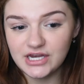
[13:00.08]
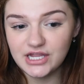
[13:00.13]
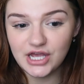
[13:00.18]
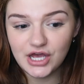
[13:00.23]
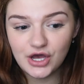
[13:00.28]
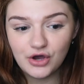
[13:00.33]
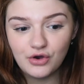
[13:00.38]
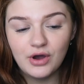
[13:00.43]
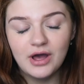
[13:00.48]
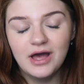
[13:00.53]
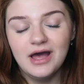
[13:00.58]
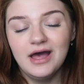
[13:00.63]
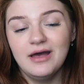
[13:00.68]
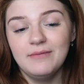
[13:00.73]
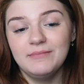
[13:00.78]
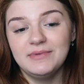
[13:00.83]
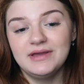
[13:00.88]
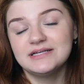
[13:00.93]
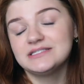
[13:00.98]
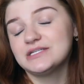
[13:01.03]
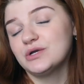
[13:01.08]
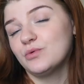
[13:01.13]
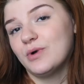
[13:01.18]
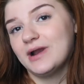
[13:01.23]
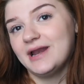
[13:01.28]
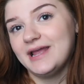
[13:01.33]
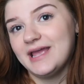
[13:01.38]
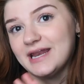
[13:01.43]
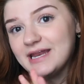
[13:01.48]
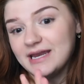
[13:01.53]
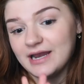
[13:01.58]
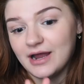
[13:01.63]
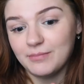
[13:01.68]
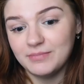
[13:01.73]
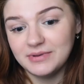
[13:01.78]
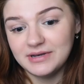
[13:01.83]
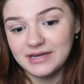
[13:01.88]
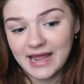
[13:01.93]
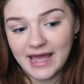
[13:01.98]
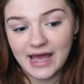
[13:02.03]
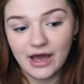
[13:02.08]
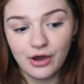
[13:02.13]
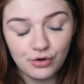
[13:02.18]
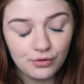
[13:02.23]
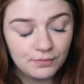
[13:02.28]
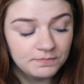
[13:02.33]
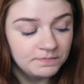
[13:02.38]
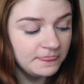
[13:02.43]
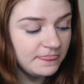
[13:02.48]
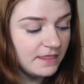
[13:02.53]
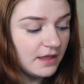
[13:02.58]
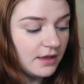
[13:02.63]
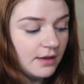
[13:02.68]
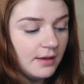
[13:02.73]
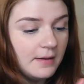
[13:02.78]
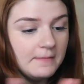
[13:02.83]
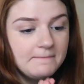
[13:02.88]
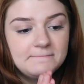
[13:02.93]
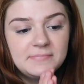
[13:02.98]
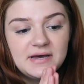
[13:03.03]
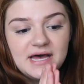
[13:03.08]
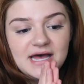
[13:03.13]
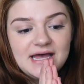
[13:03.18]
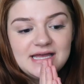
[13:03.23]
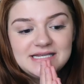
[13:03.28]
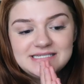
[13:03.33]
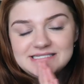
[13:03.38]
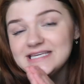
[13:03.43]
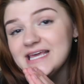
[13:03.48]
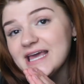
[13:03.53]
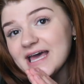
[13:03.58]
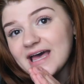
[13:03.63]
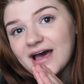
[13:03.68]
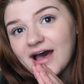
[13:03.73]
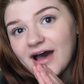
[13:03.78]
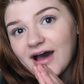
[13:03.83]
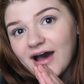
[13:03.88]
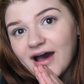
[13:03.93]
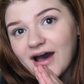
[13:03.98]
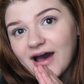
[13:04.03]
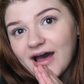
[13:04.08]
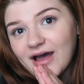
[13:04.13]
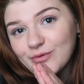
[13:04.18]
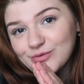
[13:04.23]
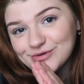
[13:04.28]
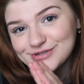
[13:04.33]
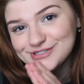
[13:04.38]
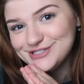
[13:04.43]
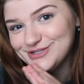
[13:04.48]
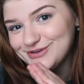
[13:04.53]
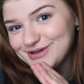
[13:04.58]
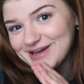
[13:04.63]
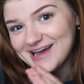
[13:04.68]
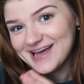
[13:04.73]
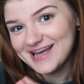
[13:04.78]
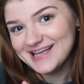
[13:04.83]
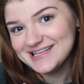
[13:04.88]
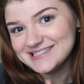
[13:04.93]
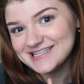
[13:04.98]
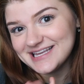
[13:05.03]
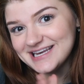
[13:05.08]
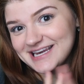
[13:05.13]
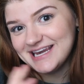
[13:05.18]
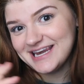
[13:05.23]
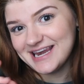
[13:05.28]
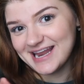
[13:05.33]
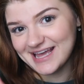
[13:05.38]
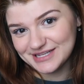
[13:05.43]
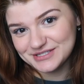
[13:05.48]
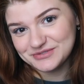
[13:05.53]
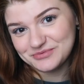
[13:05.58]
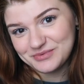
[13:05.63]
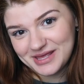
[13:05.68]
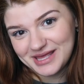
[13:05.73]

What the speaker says: video because I wanna get it up now. But yeah, I will see you guys next